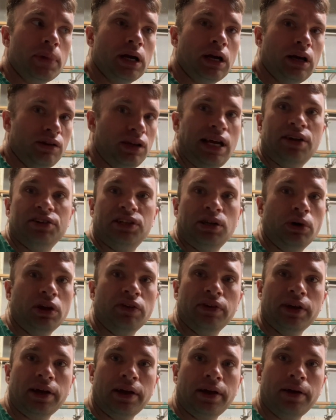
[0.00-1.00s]
yeah, see what you
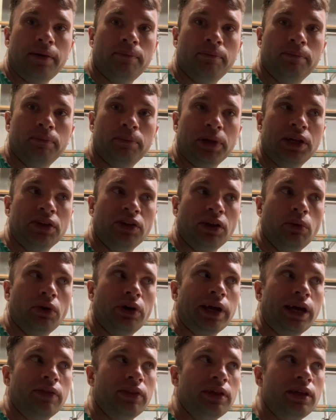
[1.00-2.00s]
think, because I want
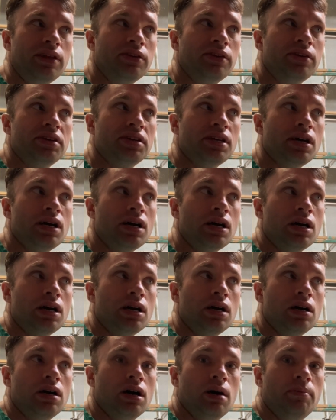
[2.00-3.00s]
to get these
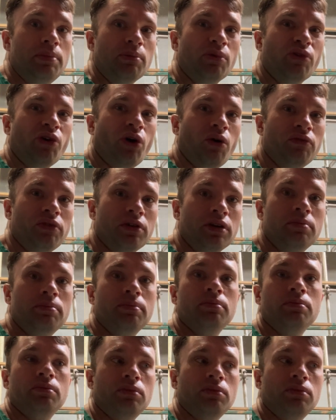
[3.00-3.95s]
a bit more often,